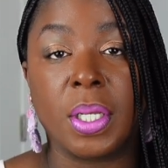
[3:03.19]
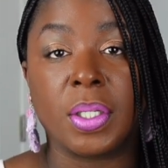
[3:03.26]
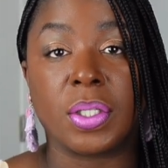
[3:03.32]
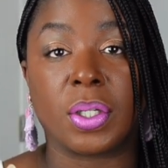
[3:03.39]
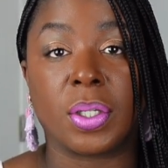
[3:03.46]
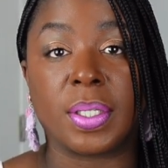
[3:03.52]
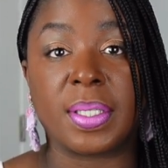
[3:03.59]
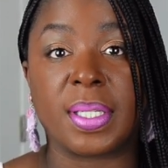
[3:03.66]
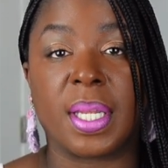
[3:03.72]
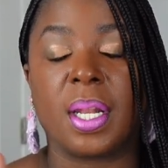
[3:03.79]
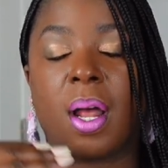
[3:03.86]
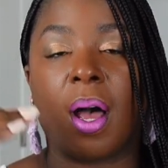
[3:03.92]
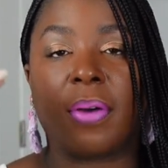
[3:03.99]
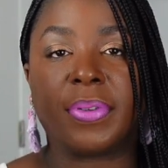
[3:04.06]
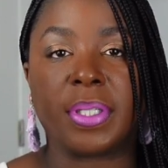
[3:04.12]
So the state
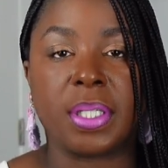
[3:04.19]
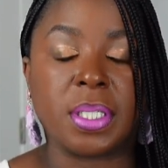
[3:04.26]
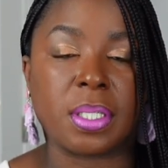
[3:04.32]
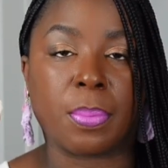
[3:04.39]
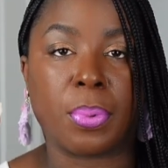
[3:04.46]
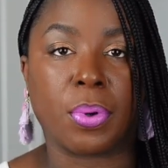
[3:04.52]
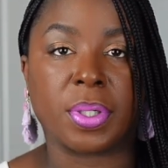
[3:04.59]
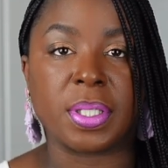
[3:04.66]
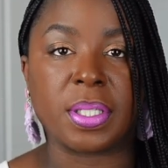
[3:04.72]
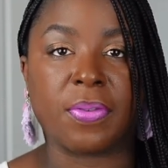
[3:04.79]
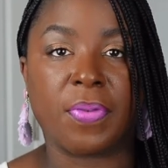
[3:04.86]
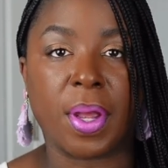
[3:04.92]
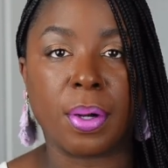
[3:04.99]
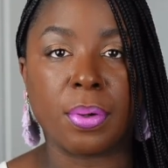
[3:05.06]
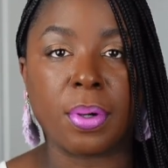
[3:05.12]
obviously supports the
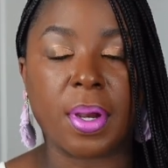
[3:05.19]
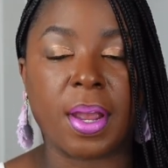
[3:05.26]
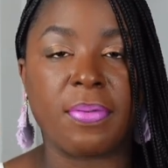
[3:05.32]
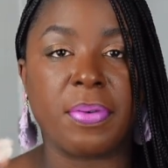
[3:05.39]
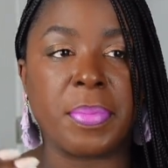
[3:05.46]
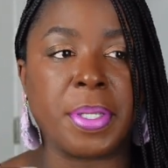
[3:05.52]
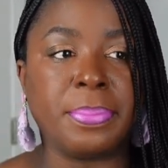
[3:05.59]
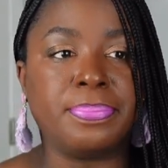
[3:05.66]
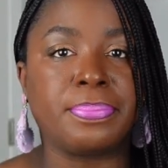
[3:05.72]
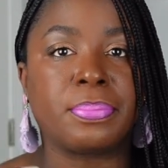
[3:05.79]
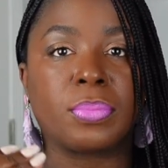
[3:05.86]
federal government.